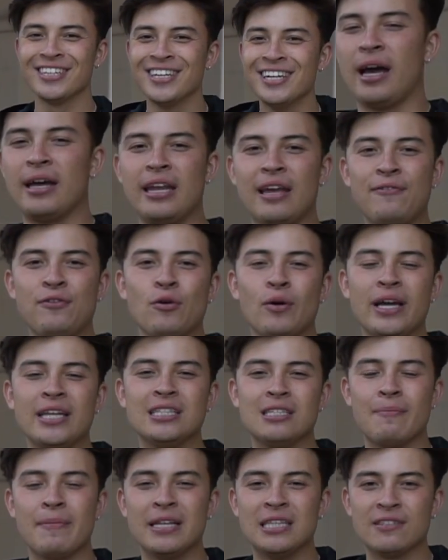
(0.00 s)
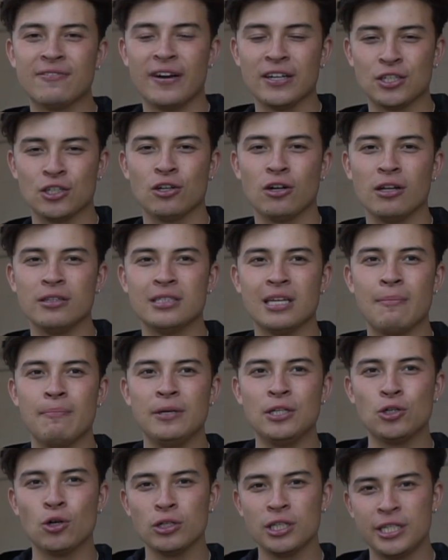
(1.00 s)
And if you're into men's fashion content,
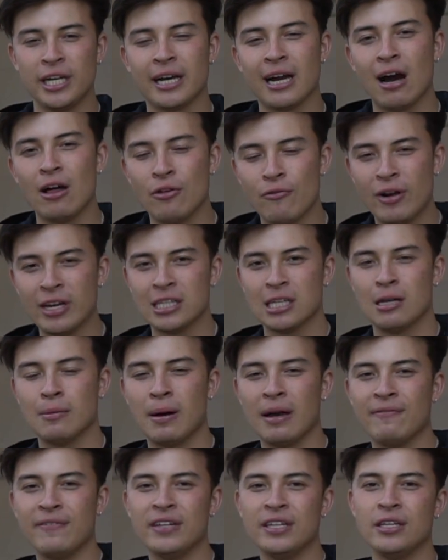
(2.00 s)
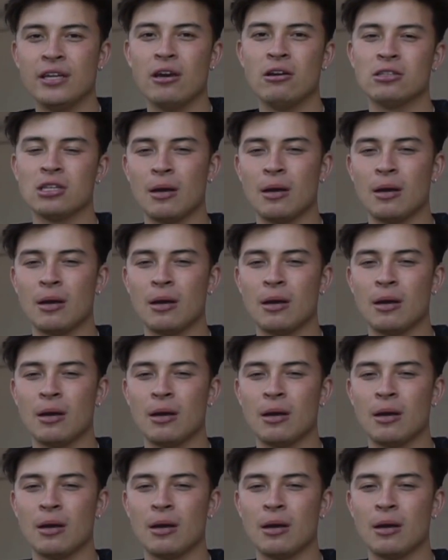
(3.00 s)
be sure to check out the rest of my videos.